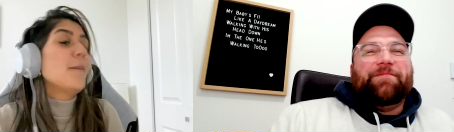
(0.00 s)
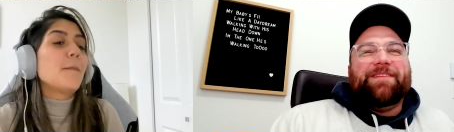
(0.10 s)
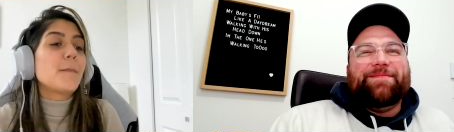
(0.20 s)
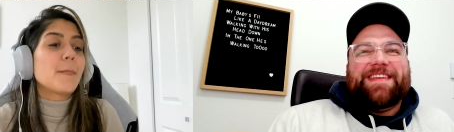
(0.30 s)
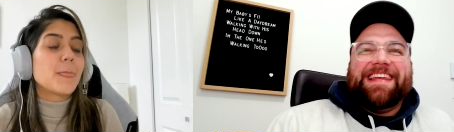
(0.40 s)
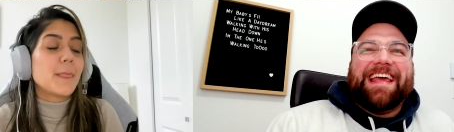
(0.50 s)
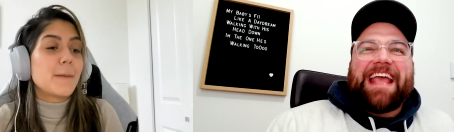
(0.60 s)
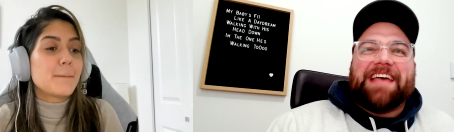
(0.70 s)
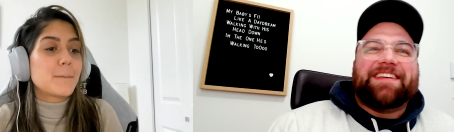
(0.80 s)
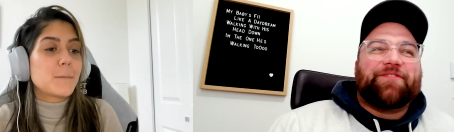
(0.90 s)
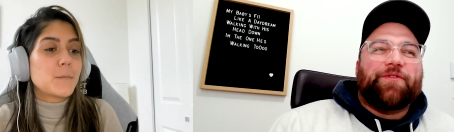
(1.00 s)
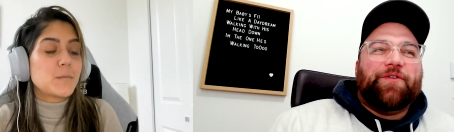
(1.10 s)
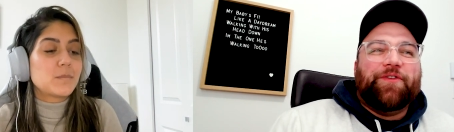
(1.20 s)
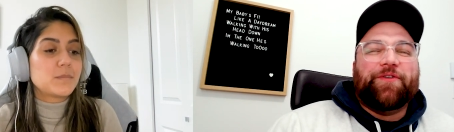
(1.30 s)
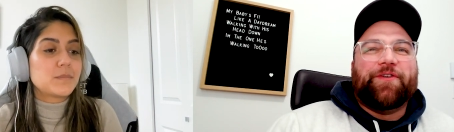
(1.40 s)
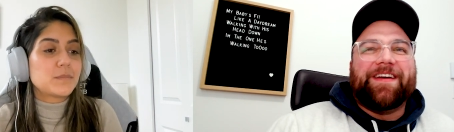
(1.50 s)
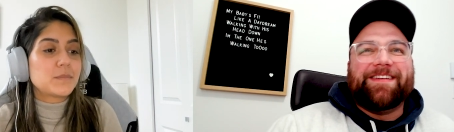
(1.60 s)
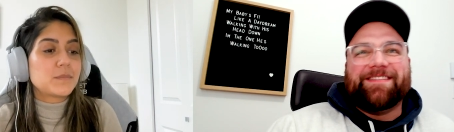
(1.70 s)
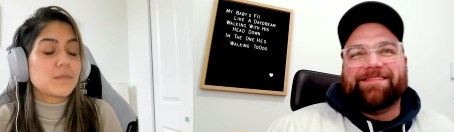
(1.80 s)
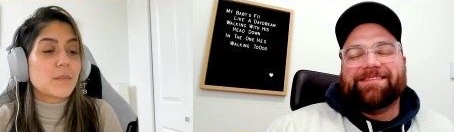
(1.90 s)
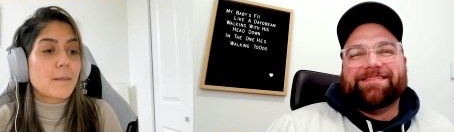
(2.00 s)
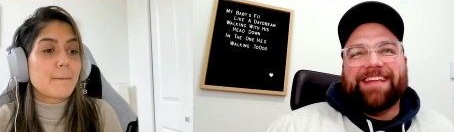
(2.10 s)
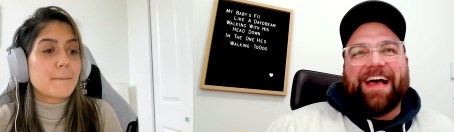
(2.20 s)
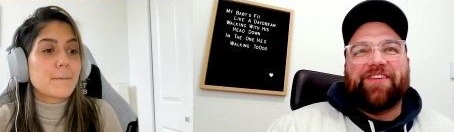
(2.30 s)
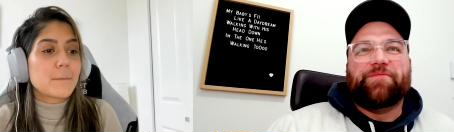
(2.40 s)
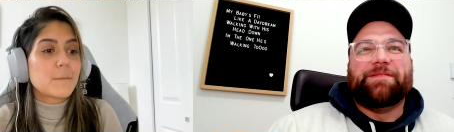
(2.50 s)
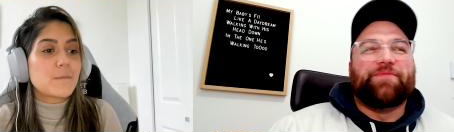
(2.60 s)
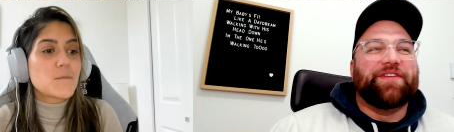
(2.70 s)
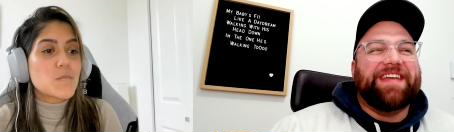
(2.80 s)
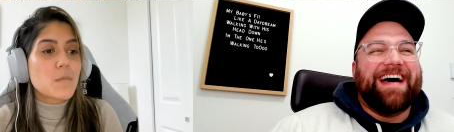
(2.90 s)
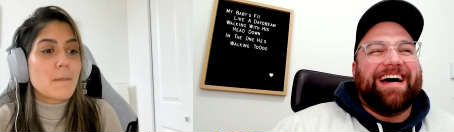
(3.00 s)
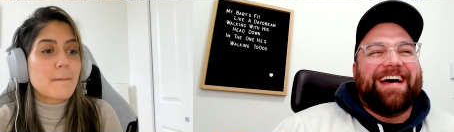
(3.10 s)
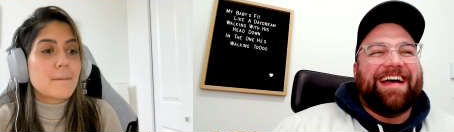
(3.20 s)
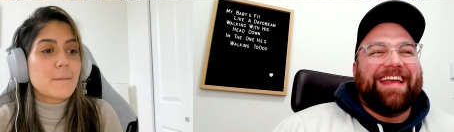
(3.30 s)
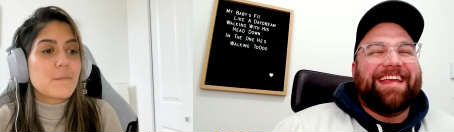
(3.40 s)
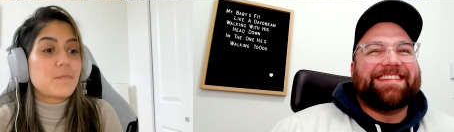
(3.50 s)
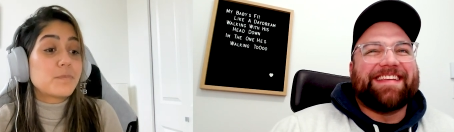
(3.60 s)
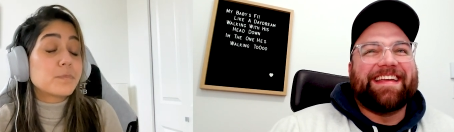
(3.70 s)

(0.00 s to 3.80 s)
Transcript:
Speaker 1: but maybe like as I grow older and other people die. it's